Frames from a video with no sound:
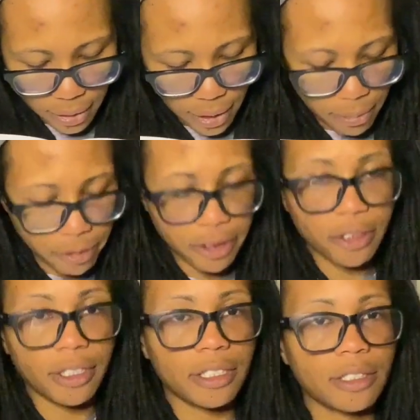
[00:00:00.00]
I'm always
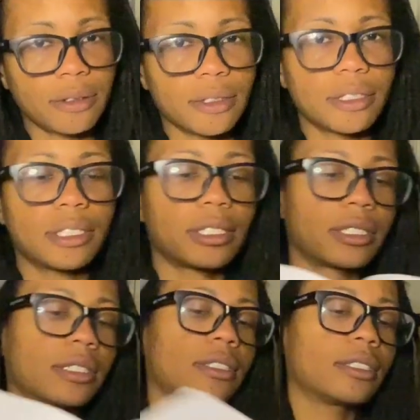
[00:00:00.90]
drawing swords.
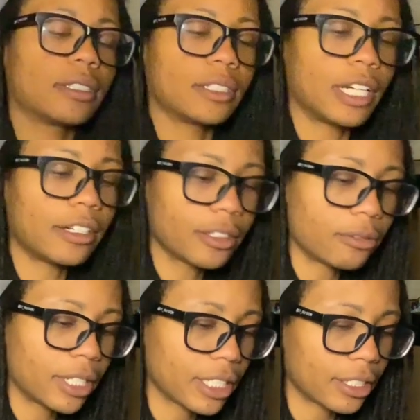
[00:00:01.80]
I don't know
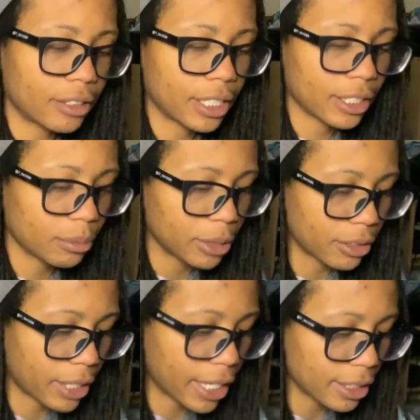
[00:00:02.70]
why they all had to be
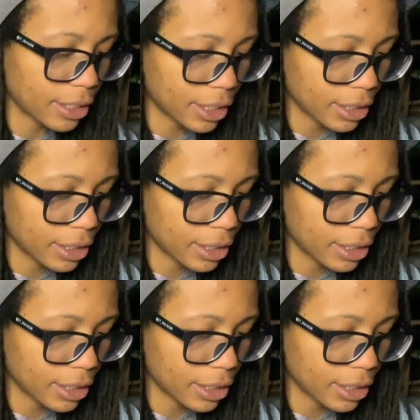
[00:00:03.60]
crackly.